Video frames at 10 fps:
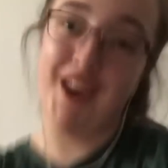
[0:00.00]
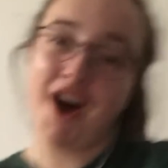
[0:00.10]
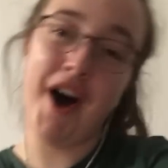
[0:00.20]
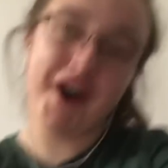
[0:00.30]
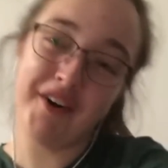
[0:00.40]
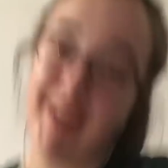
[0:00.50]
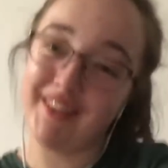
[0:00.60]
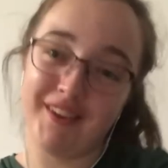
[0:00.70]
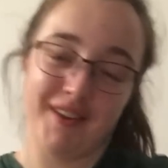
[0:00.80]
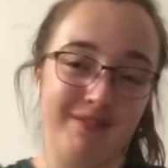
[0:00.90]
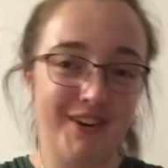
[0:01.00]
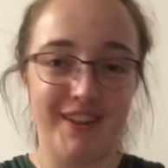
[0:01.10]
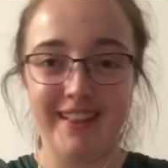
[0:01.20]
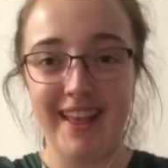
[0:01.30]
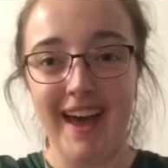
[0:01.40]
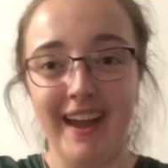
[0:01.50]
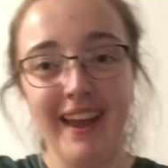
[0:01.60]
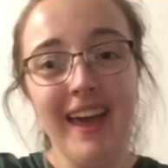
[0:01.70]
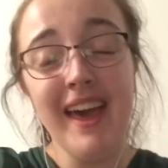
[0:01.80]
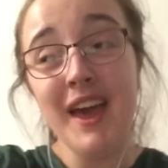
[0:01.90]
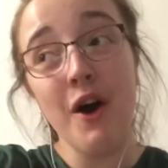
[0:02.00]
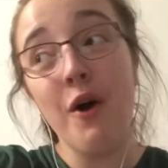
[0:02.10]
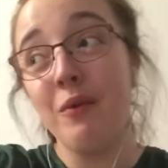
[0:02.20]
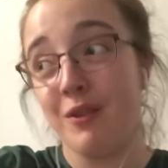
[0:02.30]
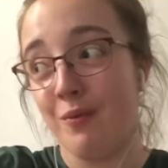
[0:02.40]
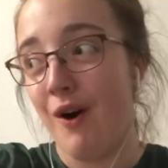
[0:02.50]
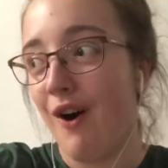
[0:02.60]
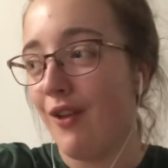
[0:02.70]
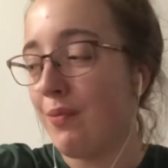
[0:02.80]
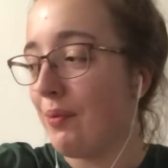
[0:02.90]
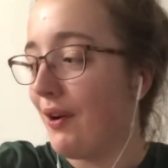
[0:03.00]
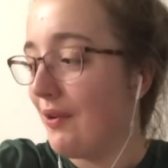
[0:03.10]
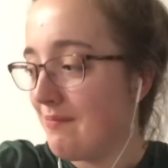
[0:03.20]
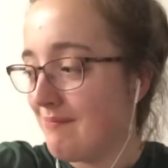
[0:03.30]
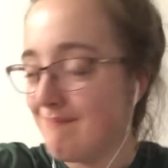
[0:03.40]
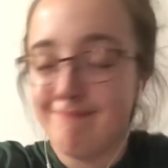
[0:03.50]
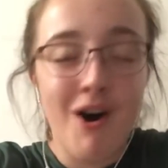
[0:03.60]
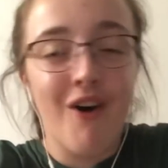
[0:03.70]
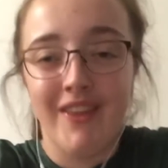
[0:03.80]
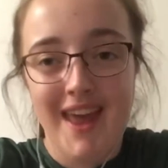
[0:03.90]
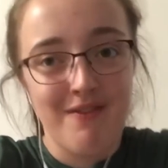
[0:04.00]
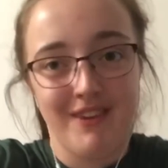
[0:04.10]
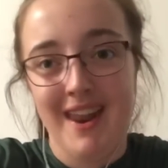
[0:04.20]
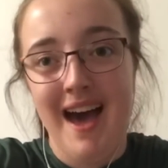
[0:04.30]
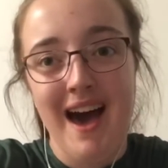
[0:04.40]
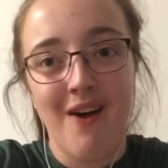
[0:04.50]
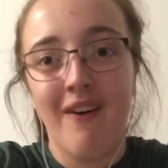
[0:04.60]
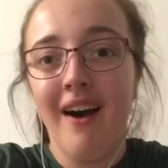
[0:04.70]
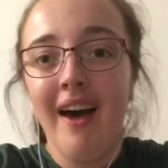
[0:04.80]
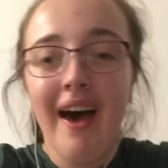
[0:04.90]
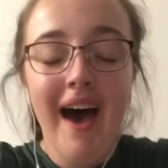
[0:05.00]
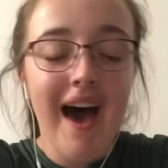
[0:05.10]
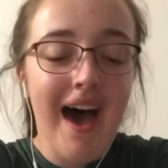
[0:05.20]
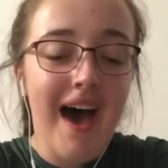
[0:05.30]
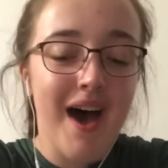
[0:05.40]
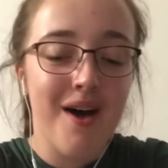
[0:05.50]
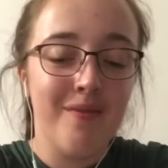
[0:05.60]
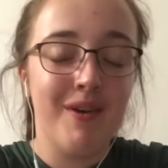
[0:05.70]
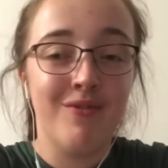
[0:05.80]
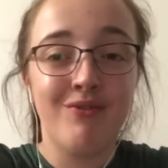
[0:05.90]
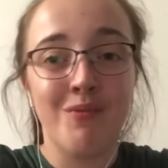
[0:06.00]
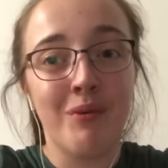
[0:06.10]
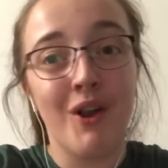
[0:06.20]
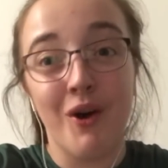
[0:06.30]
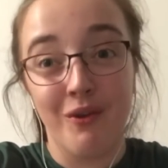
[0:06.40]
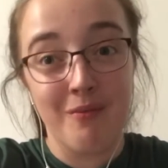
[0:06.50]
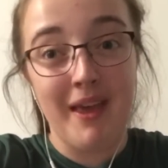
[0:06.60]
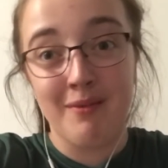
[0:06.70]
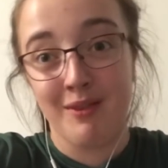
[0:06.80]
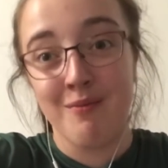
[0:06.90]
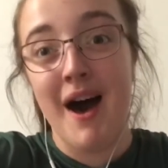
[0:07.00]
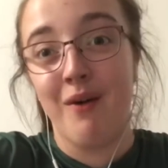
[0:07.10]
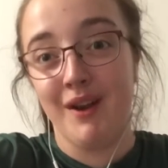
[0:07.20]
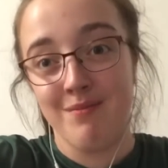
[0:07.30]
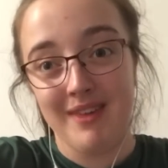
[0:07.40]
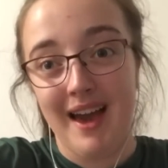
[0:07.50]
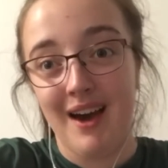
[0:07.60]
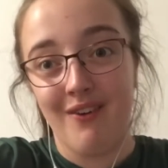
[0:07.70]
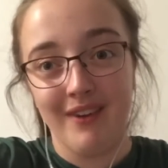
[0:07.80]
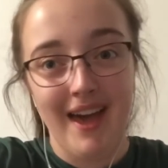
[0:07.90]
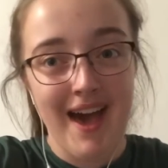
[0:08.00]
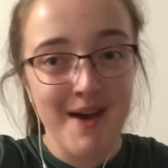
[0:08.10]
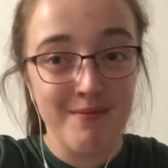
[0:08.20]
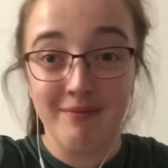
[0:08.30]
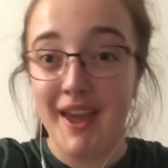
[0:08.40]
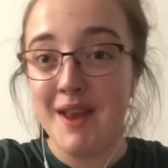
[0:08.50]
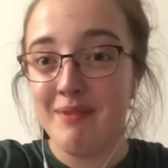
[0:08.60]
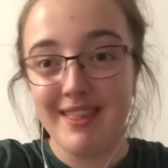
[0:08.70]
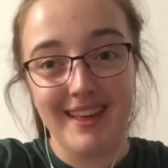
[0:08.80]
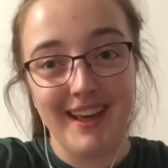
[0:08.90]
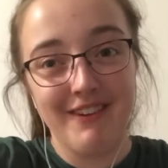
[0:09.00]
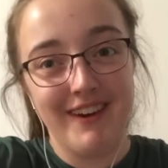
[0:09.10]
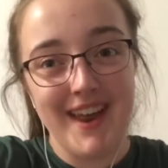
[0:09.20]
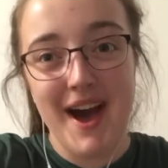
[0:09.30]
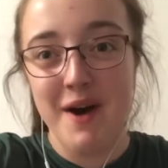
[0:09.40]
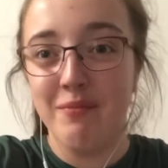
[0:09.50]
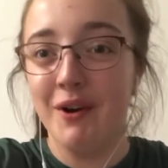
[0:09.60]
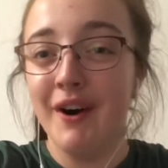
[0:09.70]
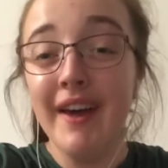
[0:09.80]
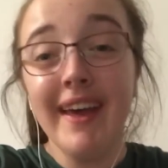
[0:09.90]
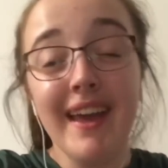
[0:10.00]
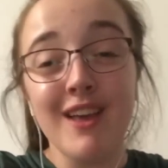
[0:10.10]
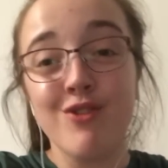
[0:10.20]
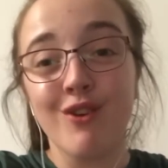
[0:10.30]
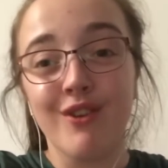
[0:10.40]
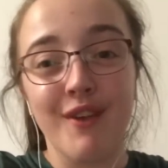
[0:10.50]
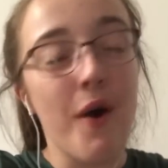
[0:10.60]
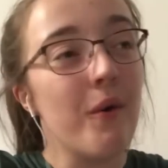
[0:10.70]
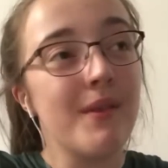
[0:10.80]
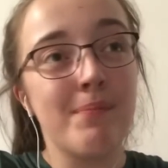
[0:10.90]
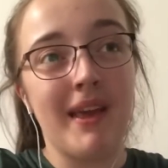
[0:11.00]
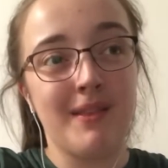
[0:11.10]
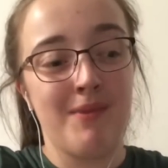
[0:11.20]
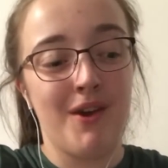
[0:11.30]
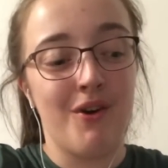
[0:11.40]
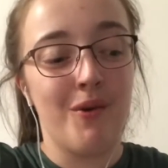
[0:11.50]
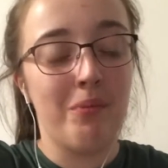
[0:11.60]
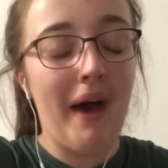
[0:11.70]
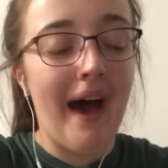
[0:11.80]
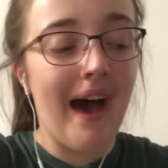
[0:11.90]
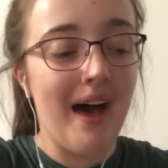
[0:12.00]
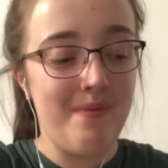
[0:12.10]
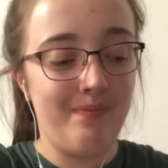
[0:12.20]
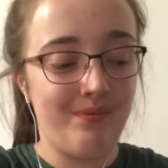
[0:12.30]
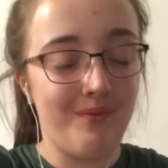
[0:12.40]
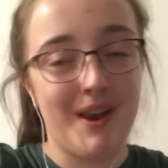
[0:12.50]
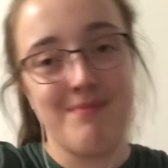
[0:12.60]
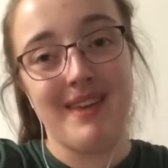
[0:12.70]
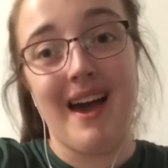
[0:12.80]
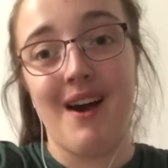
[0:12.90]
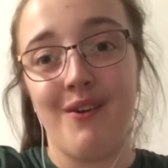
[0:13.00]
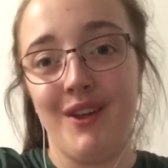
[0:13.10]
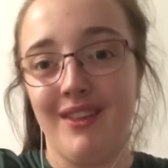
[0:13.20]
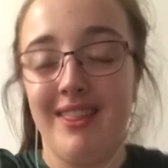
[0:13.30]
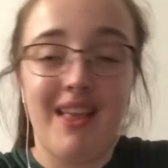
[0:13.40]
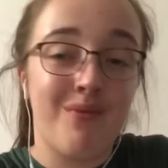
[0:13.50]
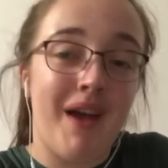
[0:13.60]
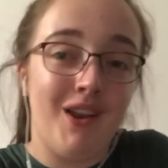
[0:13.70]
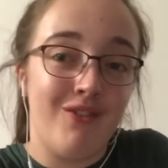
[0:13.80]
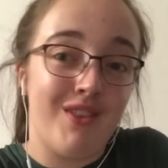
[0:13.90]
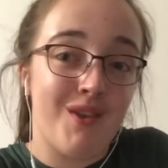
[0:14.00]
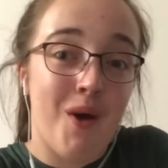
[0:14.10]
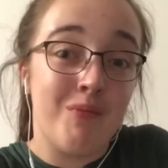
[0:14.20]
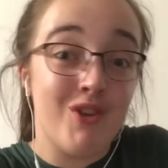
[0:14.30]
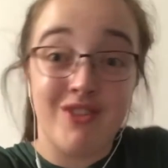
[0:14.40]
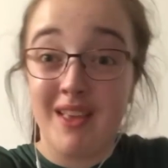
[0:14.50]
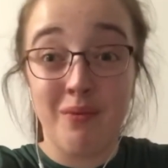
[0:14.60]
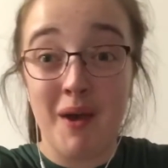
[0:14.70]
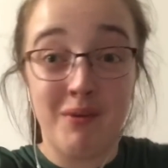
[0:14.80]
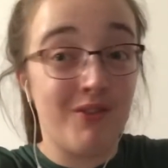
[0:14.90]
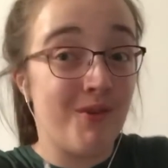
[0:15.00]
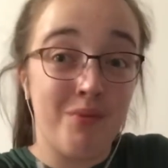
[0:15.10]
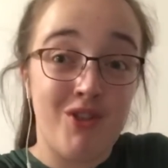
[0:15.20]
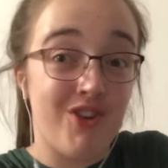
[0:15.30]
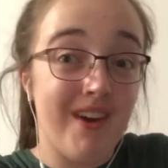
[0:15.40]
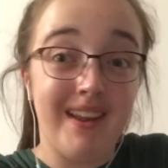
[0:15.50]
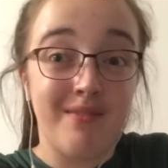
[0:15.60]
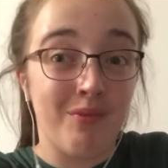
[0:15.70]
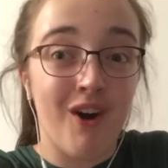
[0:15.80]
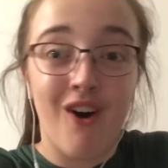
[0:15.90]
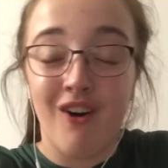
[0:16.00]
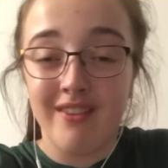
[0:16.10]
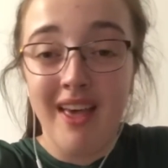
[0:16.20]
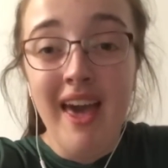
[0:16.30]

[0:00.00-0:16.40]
That's all I'm gonna say. It always was, but more than ever now. And football always makes me smile when I'm down. I'm getting a bit teary now, but it does. It always picks me up when I'm down, and that's why I love it so much. That's why I'm on a football journalism course.